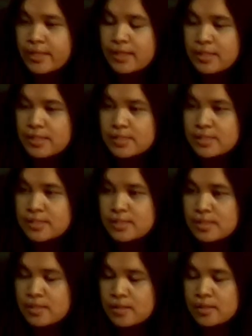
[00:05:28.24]
at least
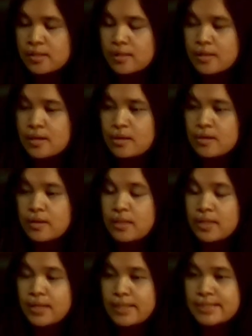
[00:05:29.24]

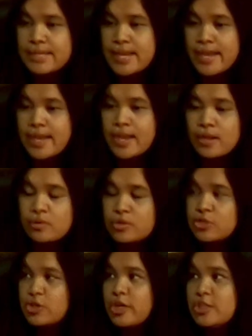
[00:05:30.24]
in a day, we're
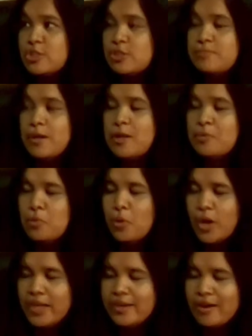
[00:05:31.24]
trying to spend
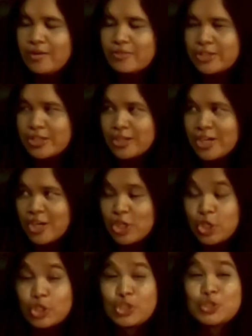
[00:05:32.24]
one hour
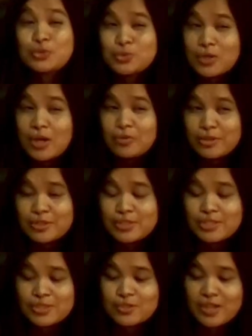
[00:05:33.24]
or two
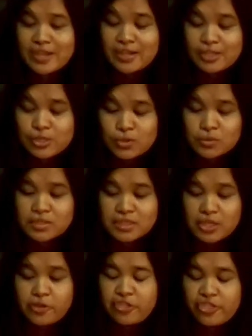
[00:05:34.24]
hours to kind of sort
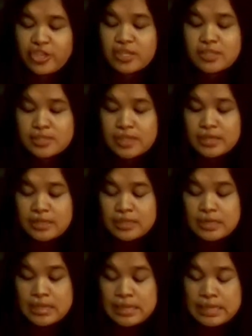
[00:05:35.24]
out things. And
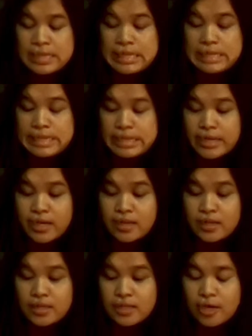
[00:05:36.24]
yeah,
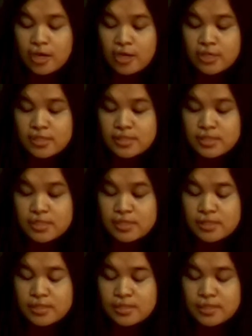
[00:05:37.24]
honestly,
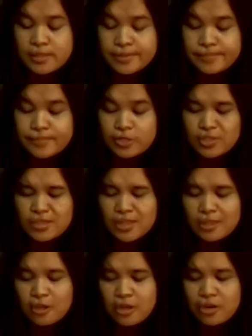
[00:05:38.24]
it's there's a
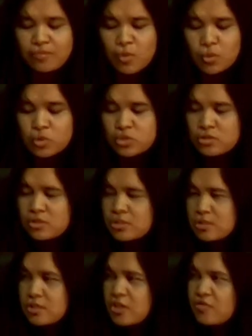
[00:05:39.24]
lot of
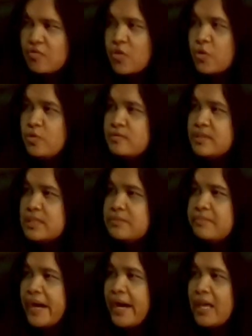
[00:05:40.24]
emotions involved in
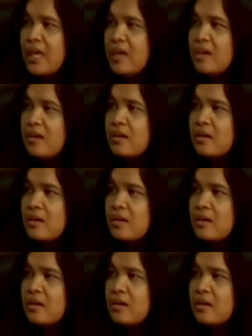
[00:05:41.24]
packing.